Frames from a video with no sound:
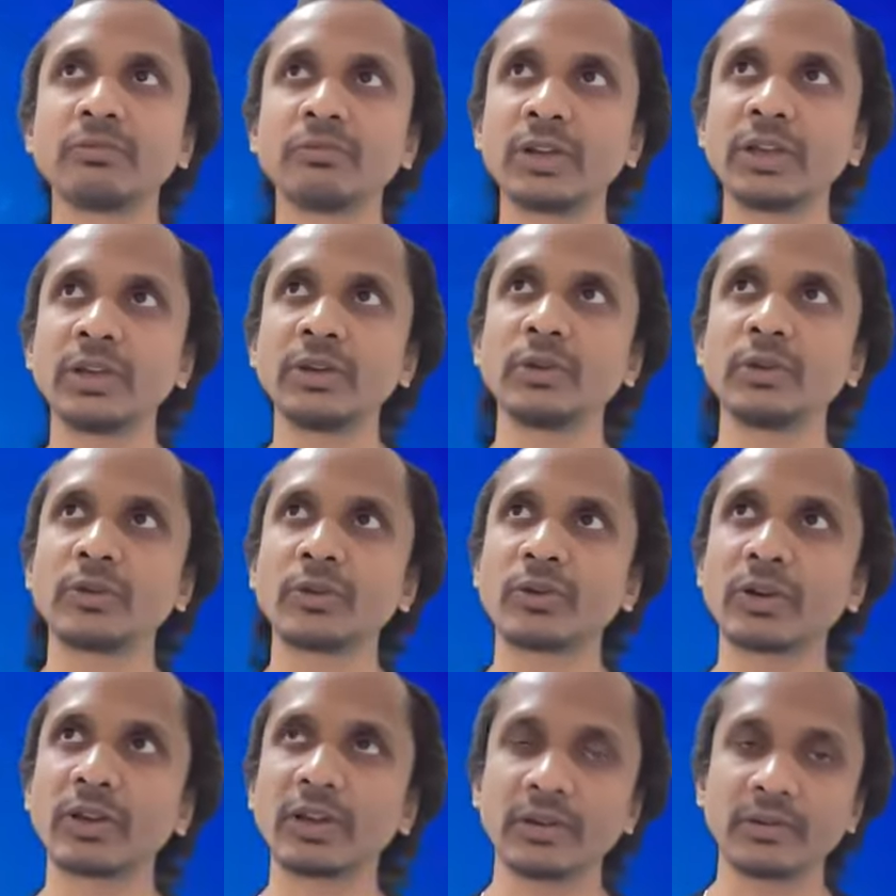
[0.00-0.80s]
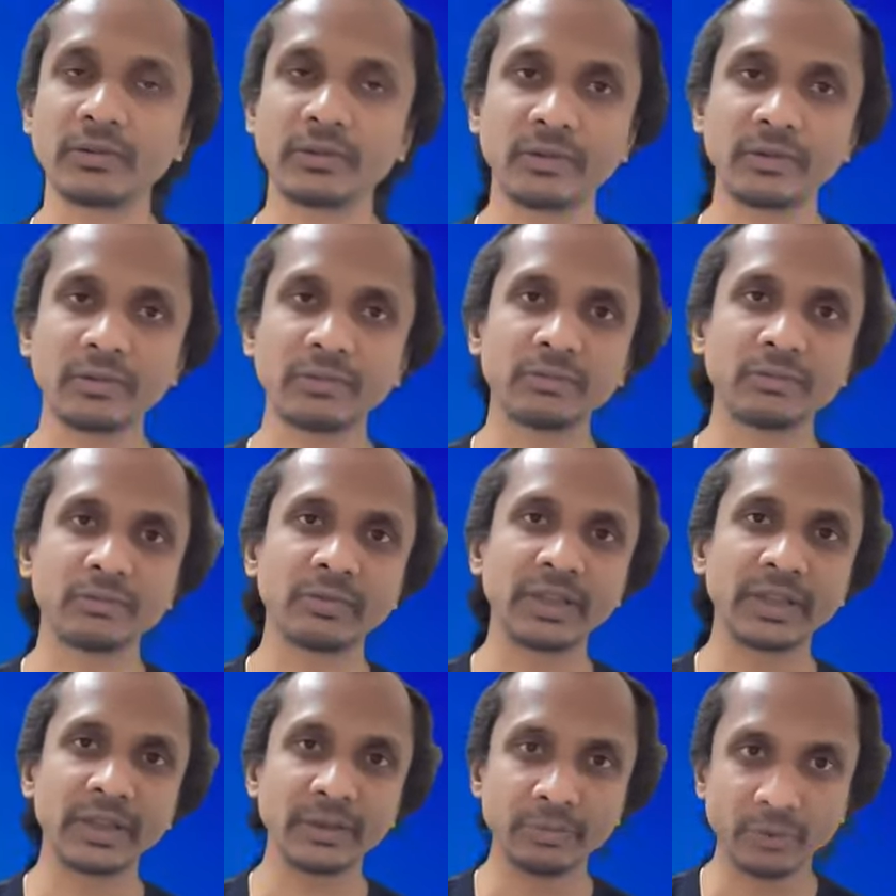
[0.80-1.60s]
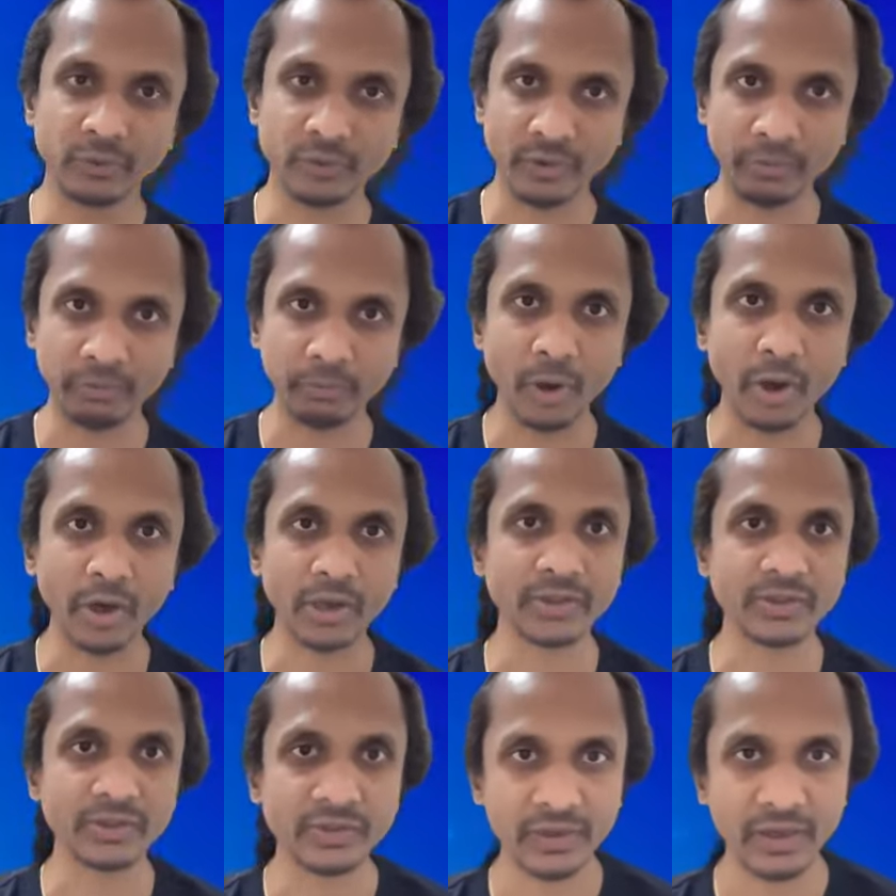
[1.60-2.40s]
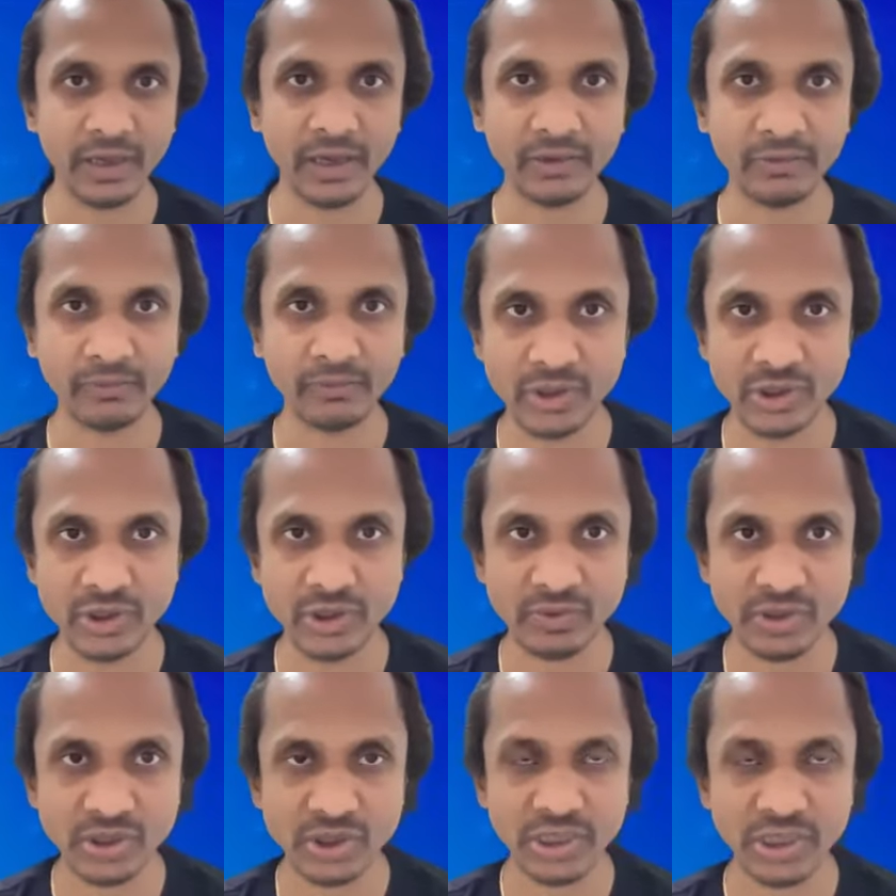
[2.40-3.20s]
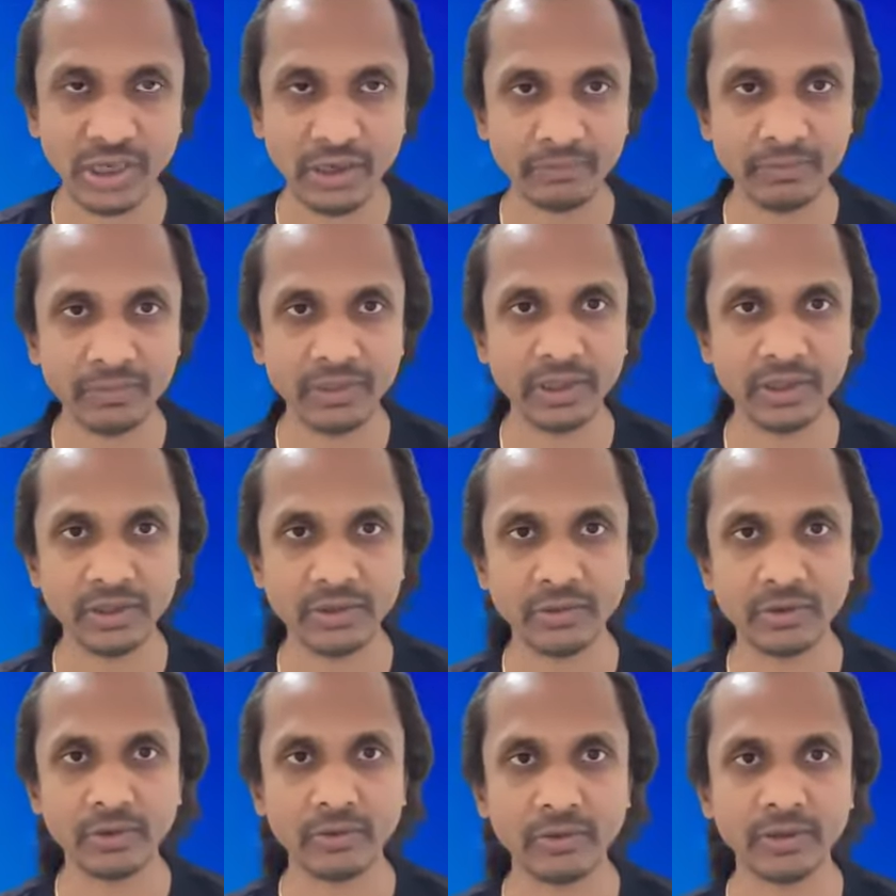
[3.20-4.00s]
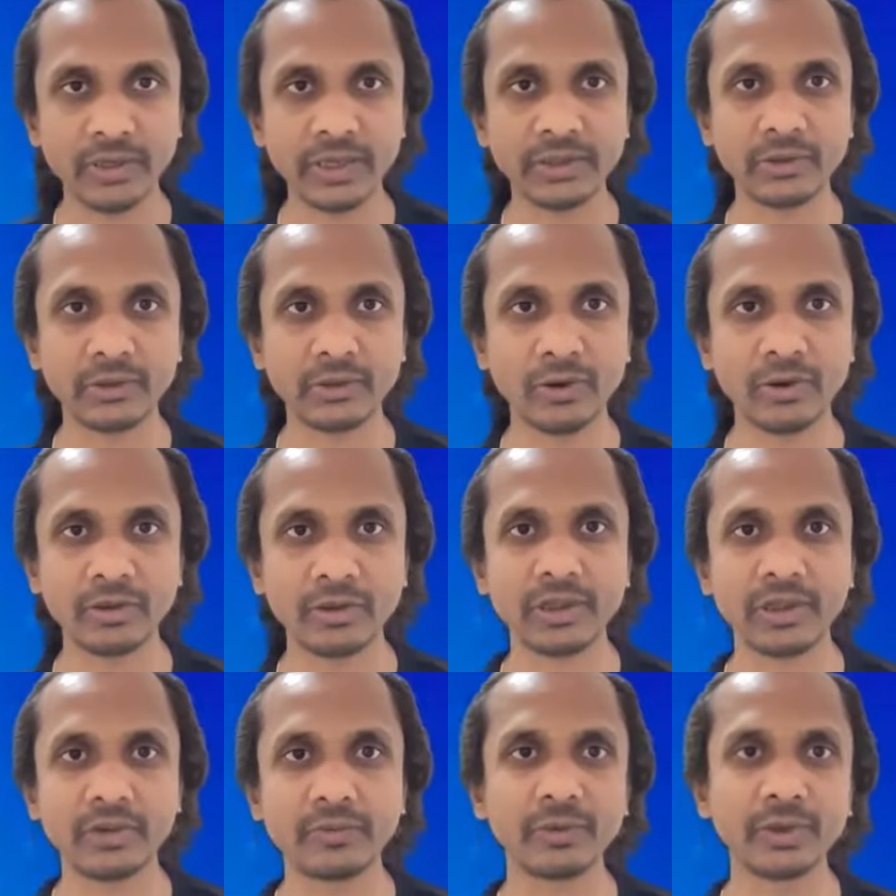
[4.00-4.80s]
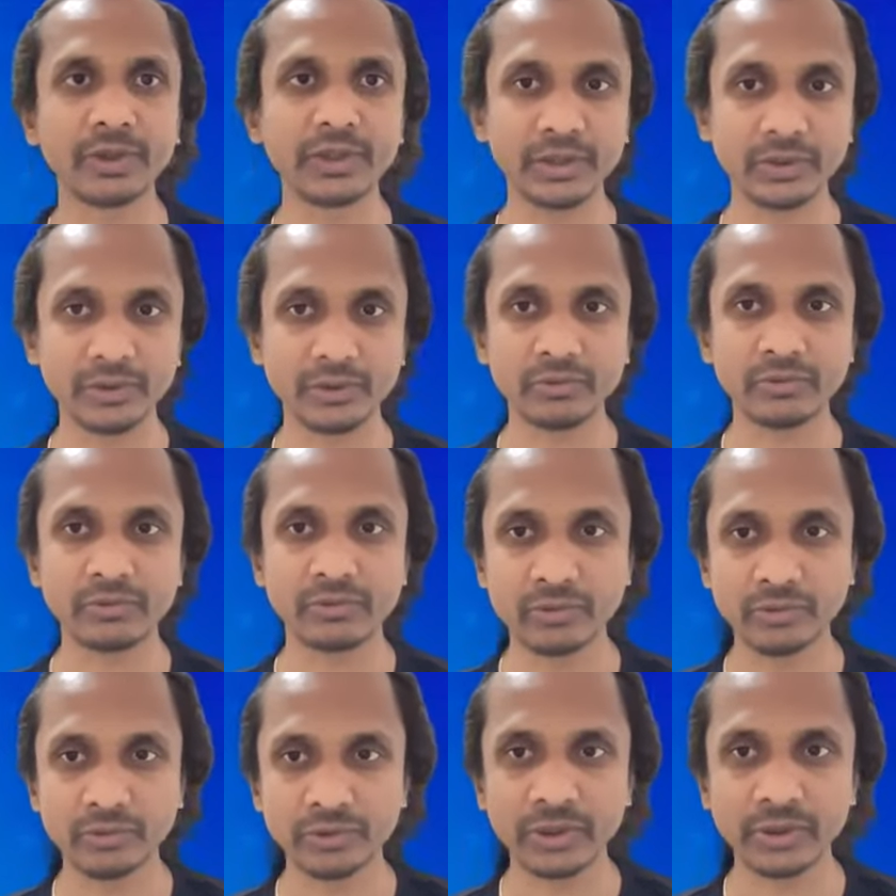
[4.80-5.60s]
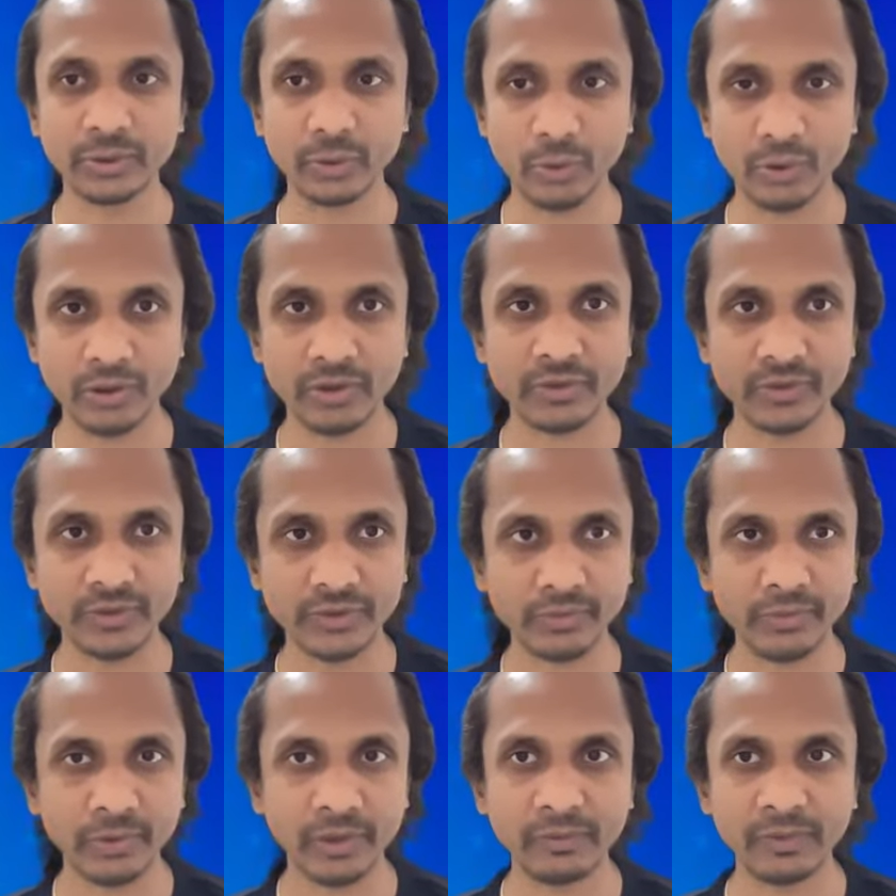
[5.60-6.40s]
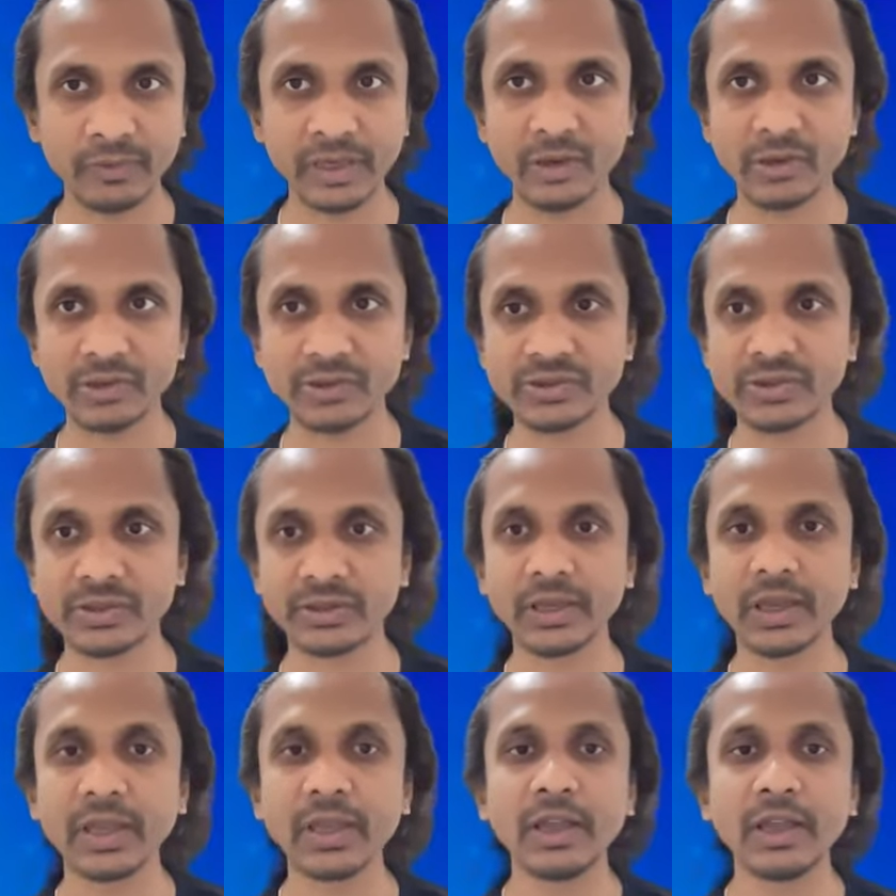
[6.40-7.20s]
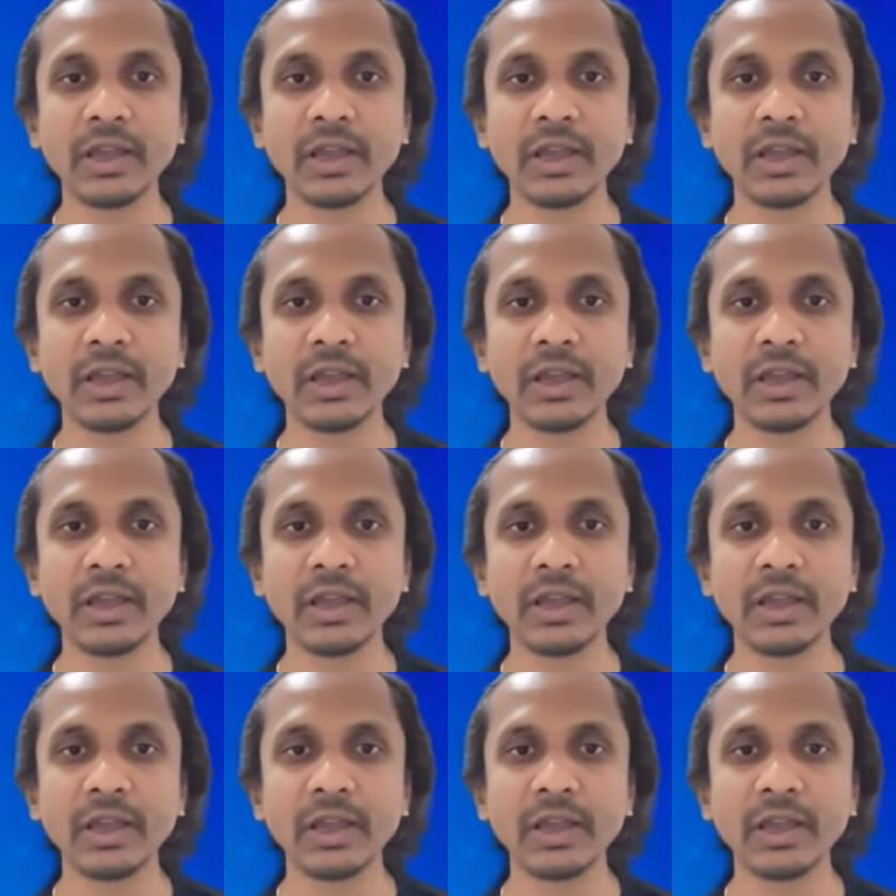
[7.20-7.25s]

will give you some points, and which can be later on converted to the tokens when we launch it.